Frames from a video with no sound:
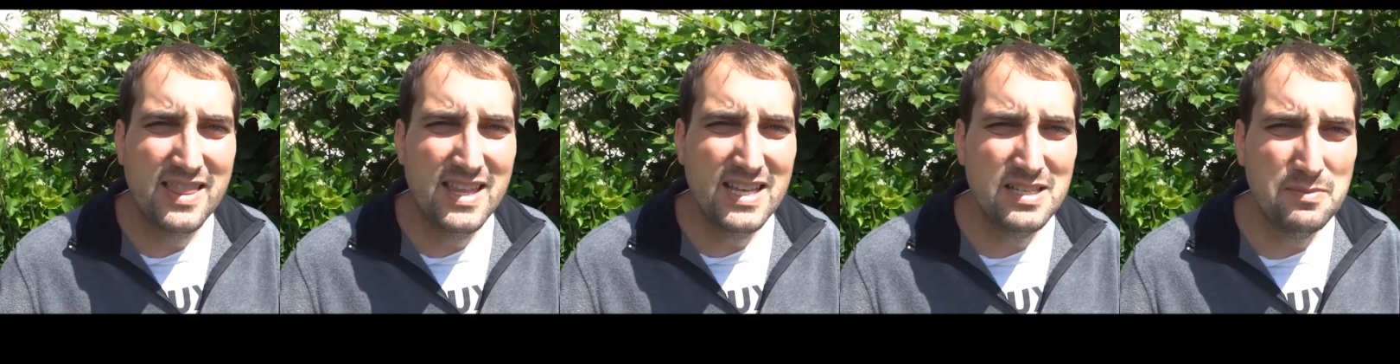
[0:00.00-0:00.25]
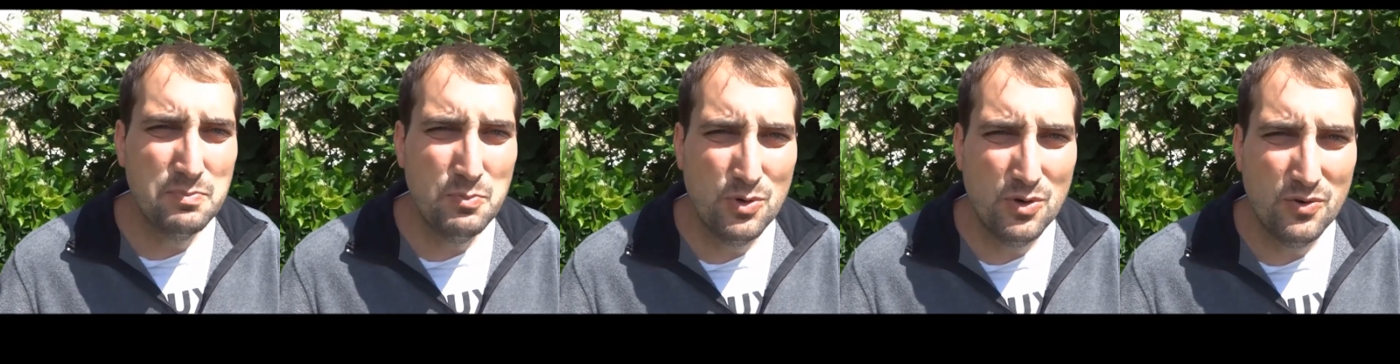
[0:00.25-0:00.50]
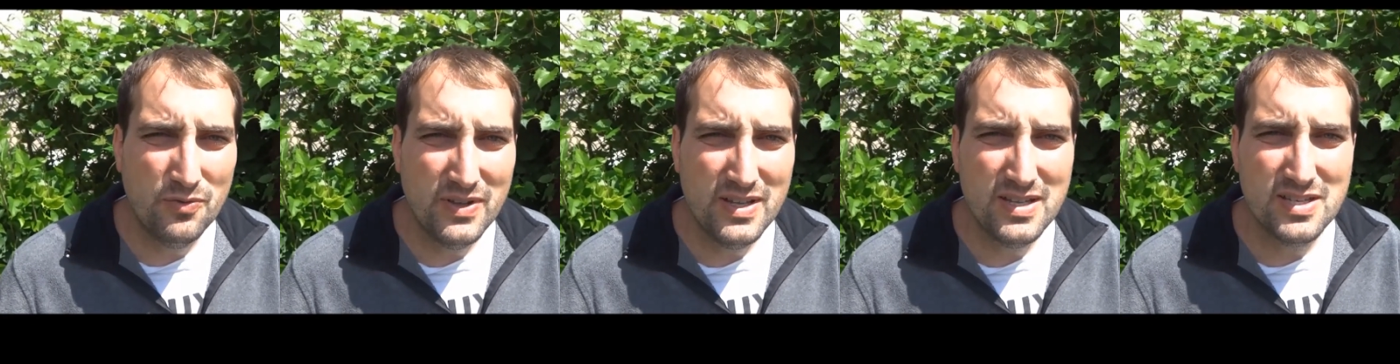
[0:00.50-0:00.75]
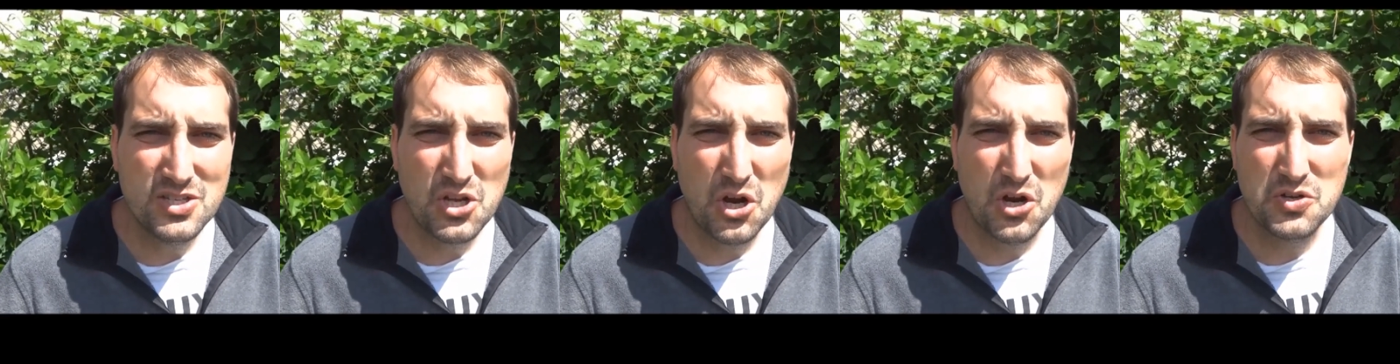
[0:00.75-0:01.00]
This
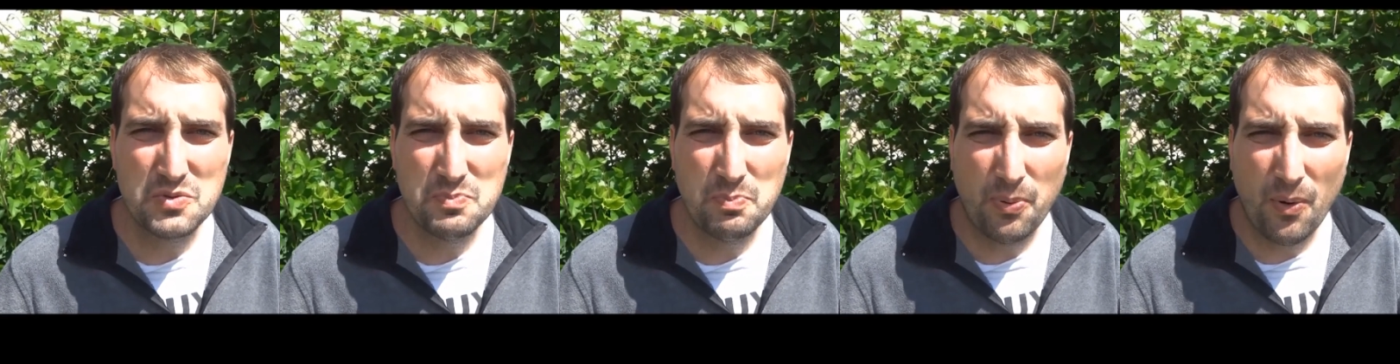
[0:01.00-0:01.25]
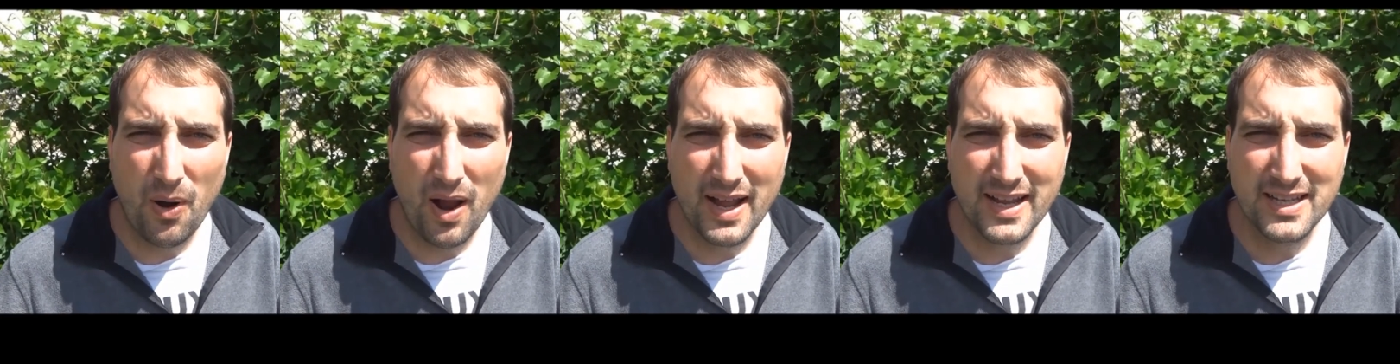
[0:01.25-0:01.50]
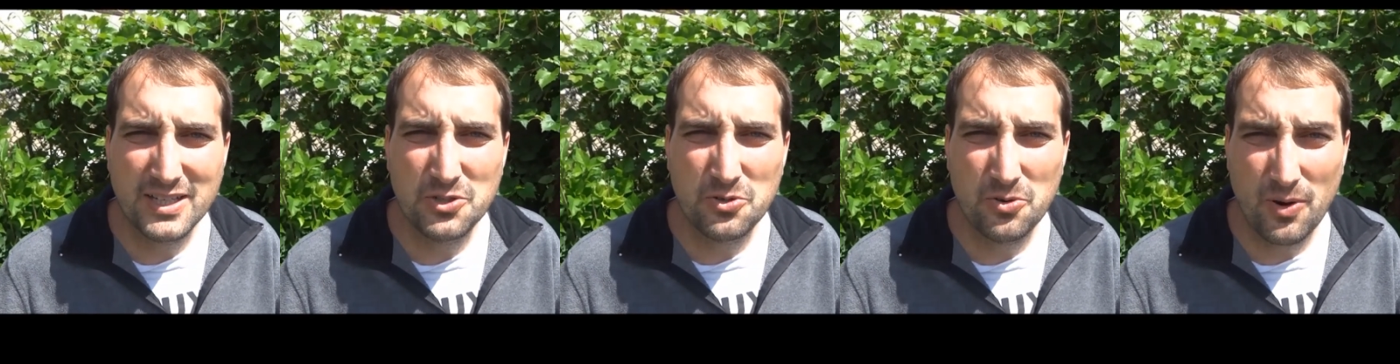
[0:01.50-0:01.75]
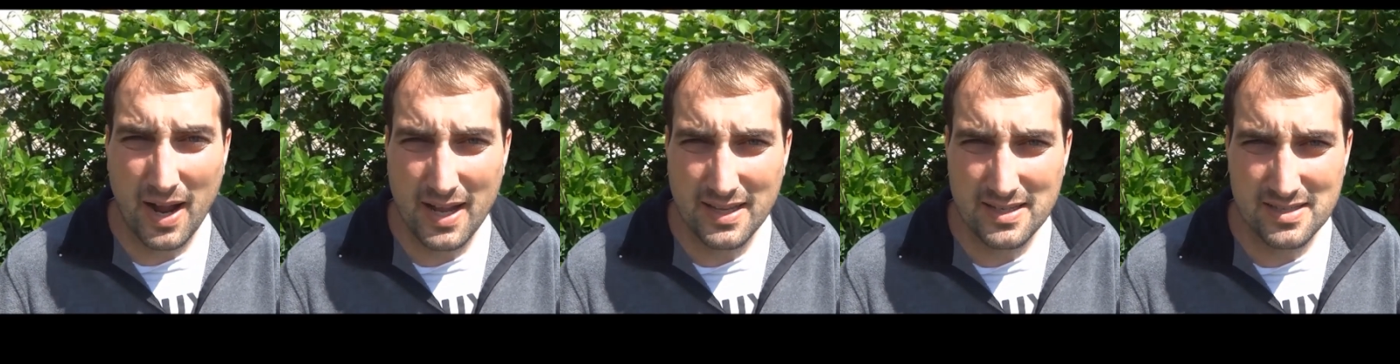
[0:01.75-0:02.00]
movie stars Bryan
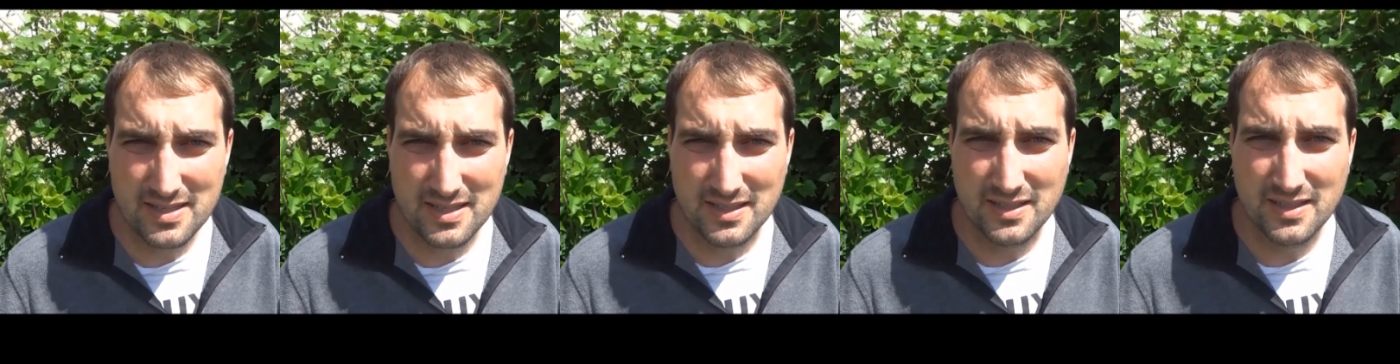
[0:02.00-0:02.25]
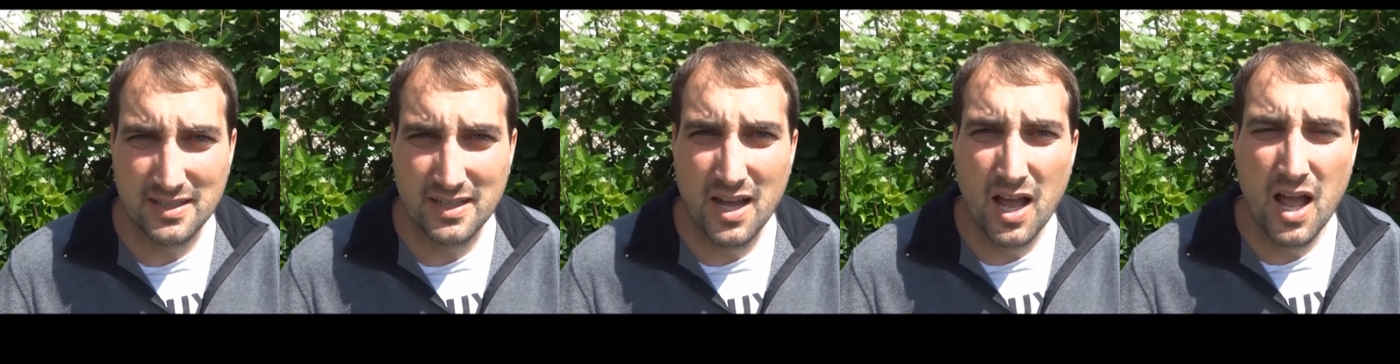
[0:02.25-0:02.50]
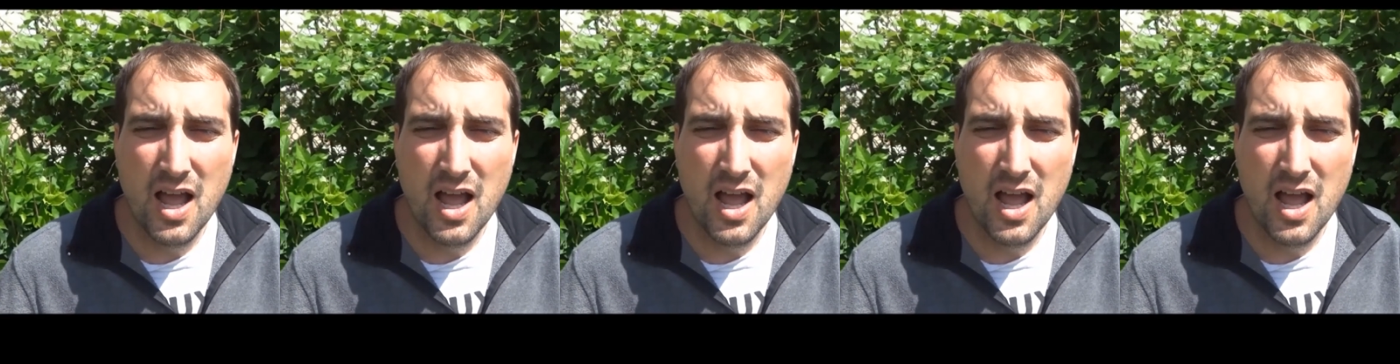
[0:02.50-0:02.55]
Cranston.